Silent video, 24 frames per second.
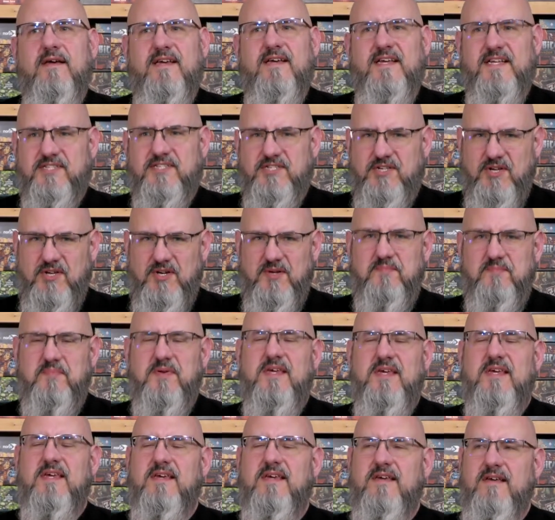it's going to
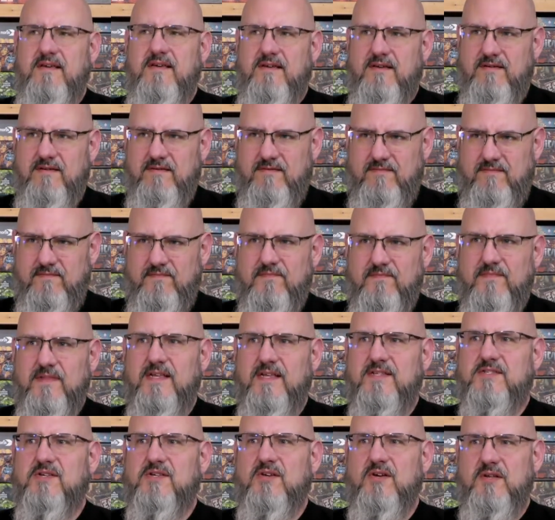be
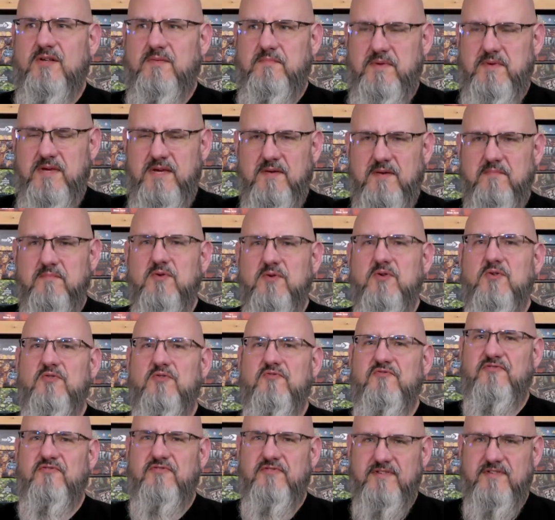a
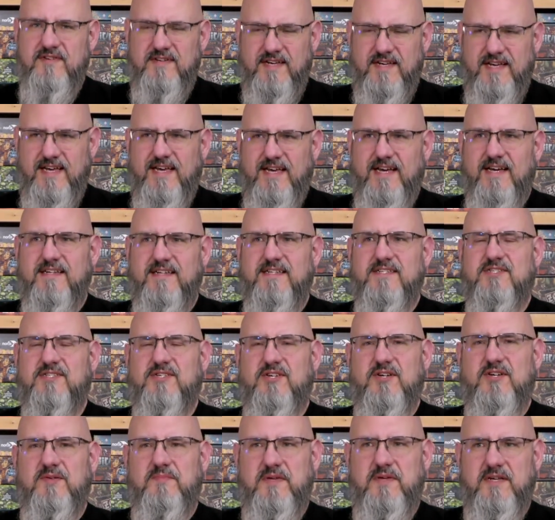move, and it's
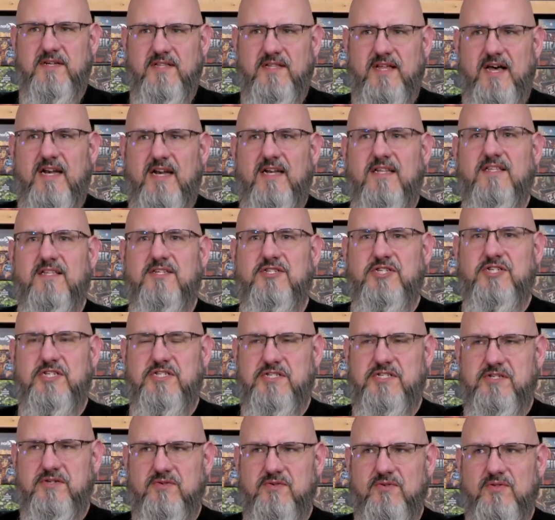going to be a lot of
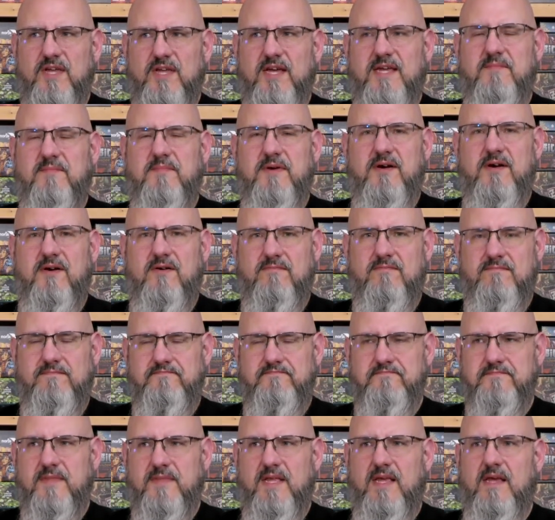logistical nightmare,
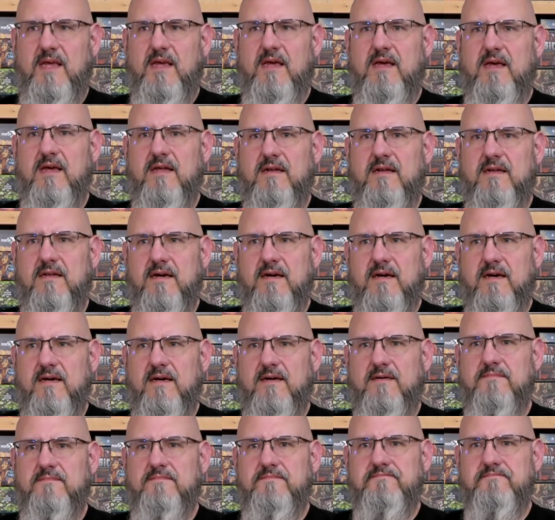and
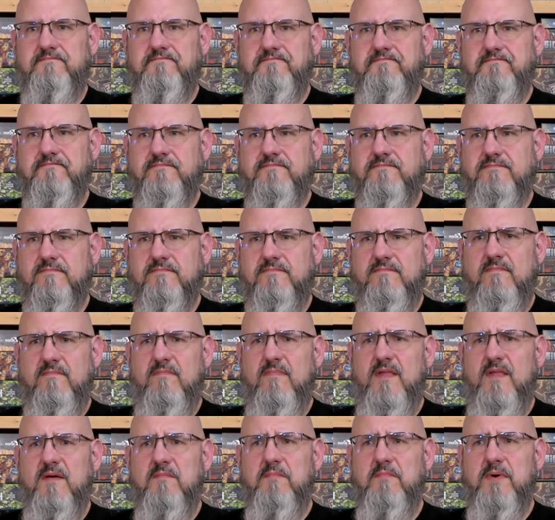
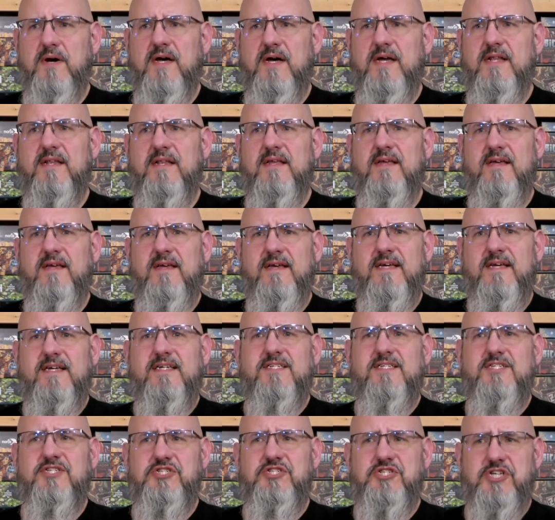but
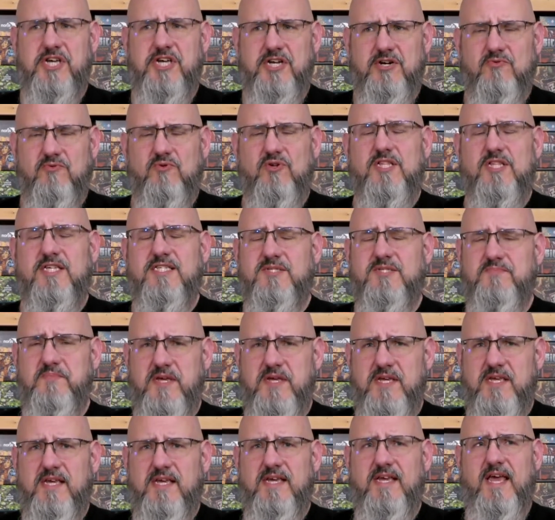generally
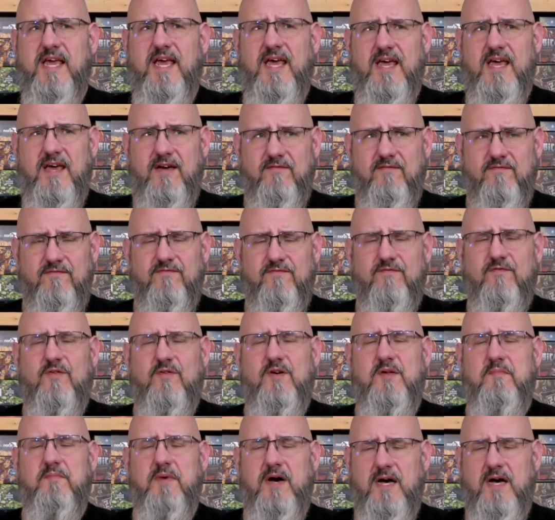speaking,
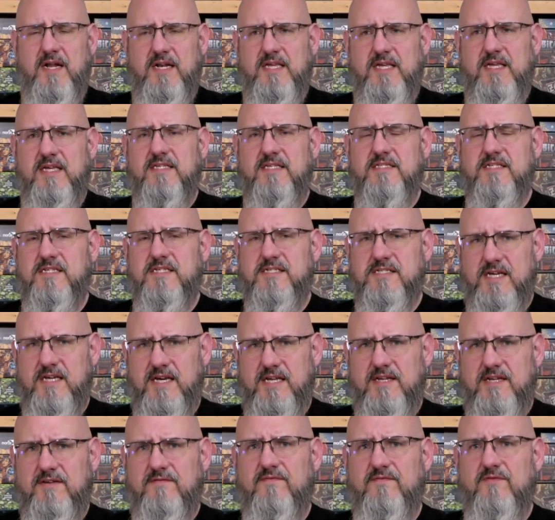everybody is
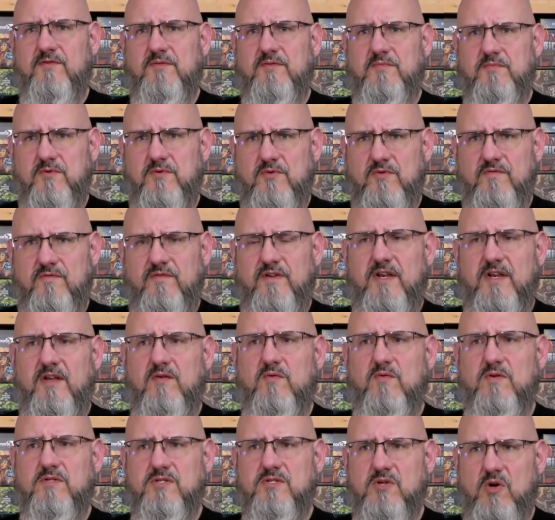excited for the move, and
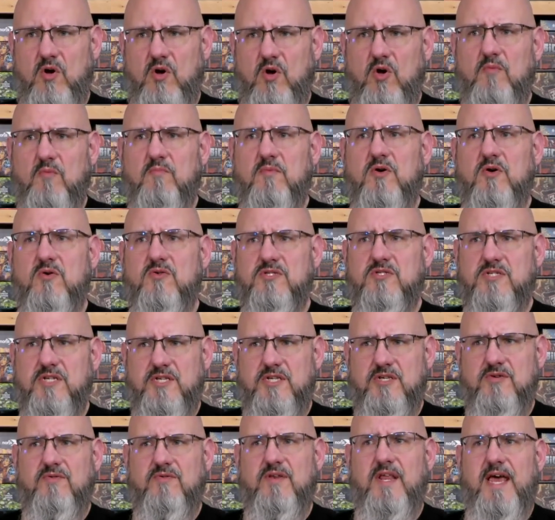it was almost a
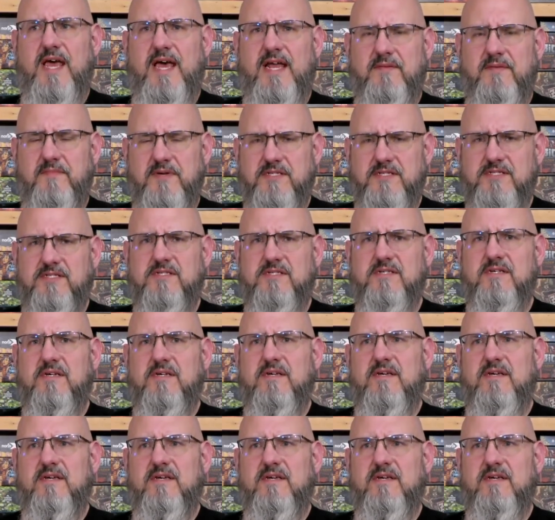unanimous